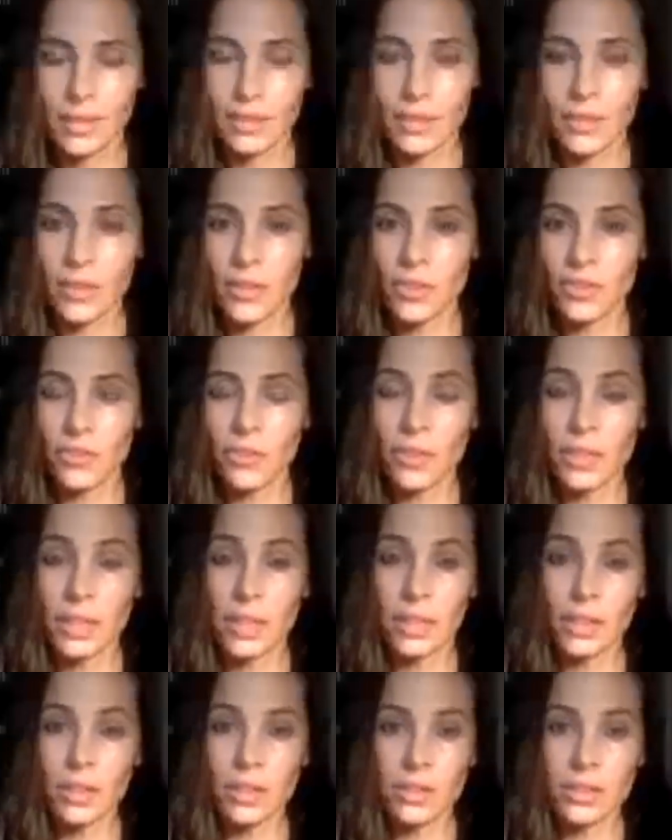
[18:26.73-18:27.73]
of your
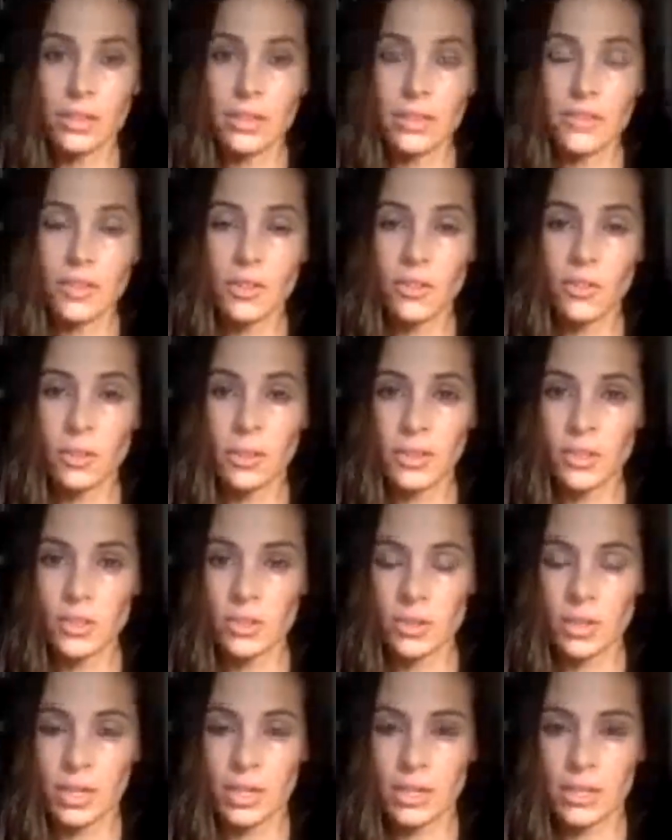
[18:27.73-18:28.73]
fears, of your
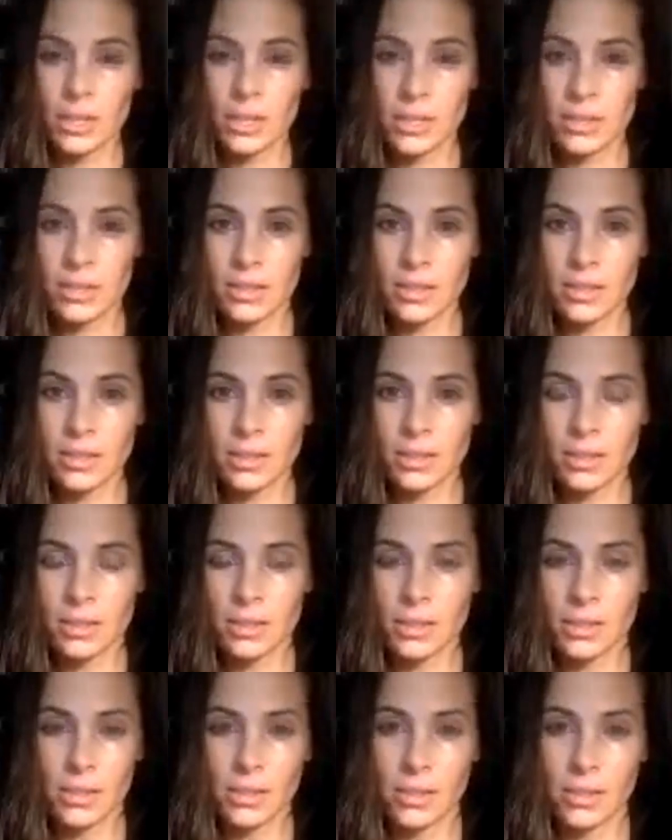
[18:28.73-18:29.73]
frustrations,
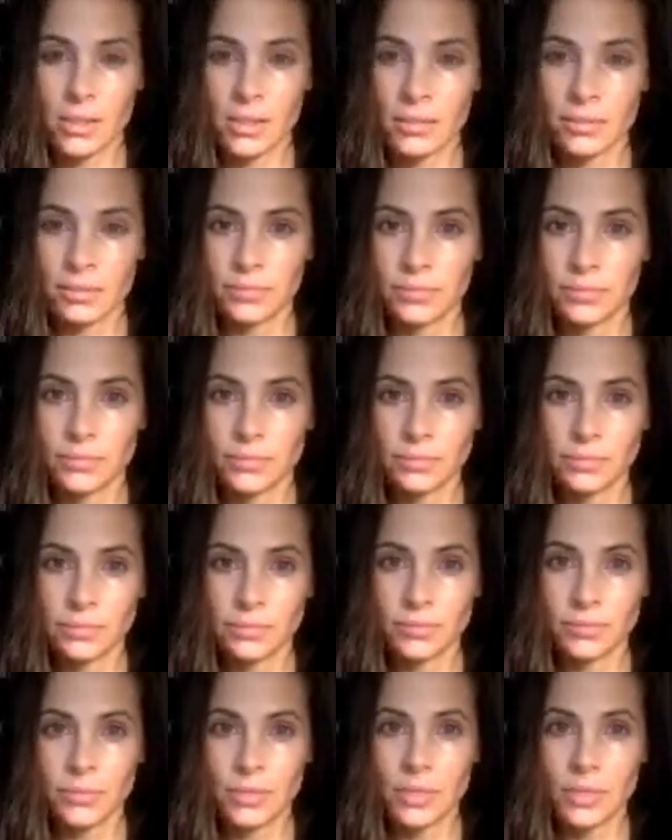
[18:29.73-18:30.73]

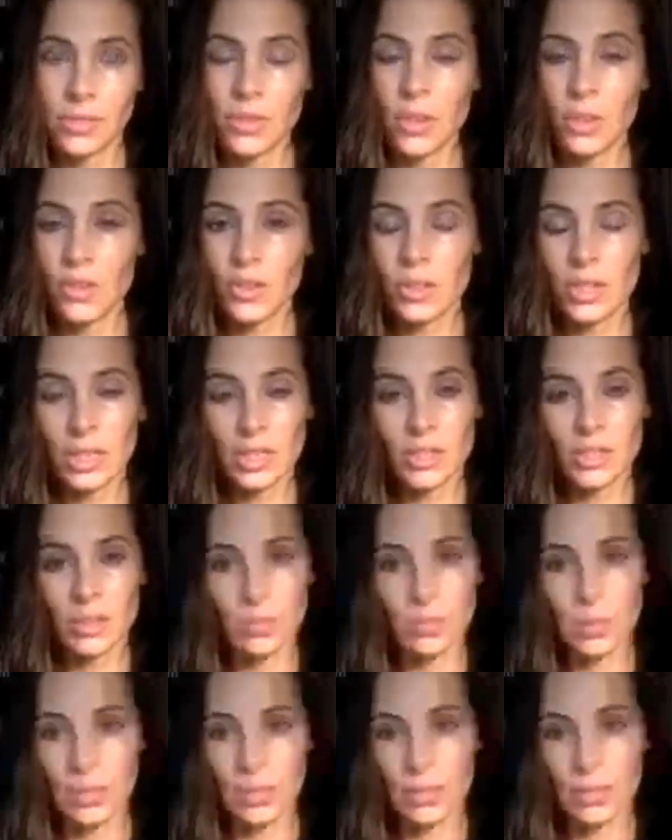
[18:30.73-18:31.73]
with no
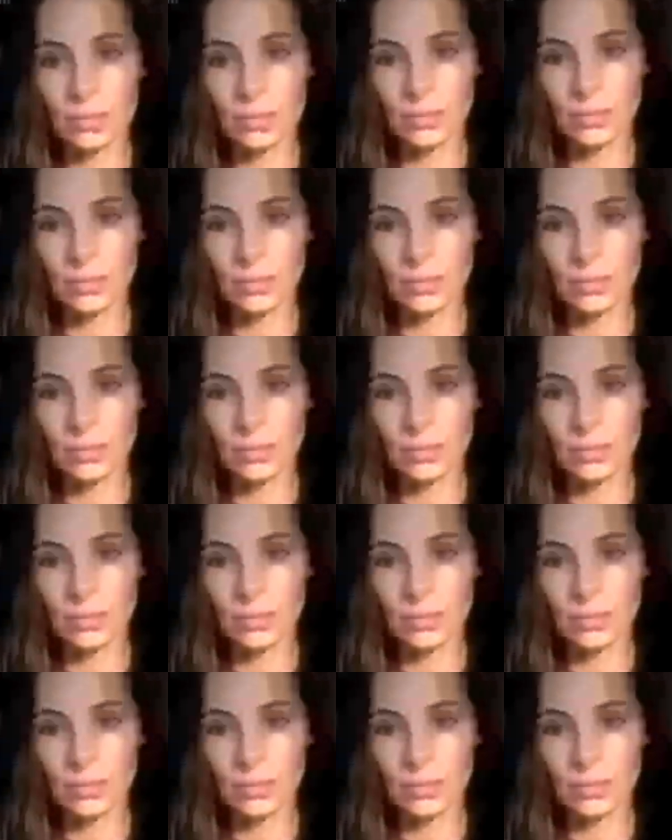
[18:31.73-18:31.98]
judgment.